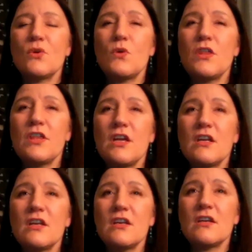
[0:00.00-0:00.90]

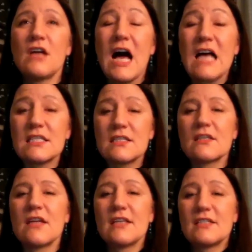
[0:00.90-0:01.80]
within
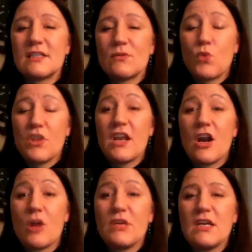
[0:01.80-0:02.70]
us, as within
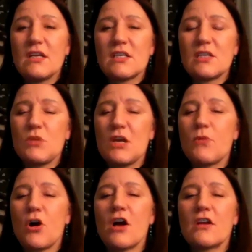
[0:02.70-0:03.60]
our beings, as being
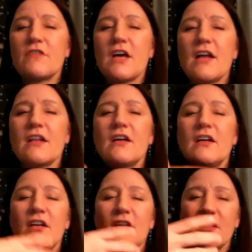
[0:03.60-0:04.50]
part of that
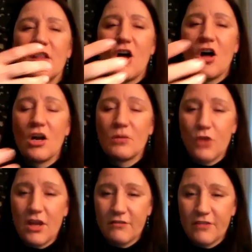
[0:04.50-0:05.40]
long
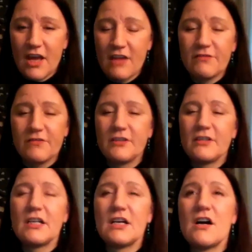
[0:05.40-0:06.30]
breath of life.
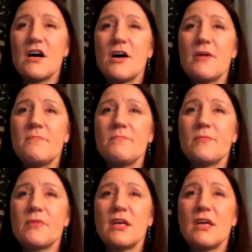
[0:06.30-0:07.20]

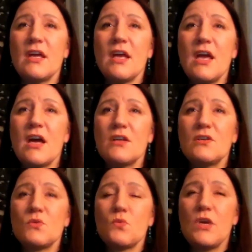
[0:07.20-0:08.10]

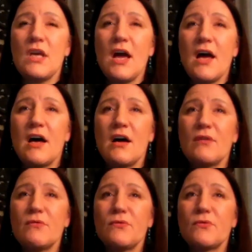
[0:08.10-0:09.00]
And we
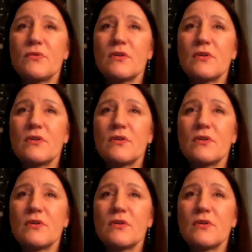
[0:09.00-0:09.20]
have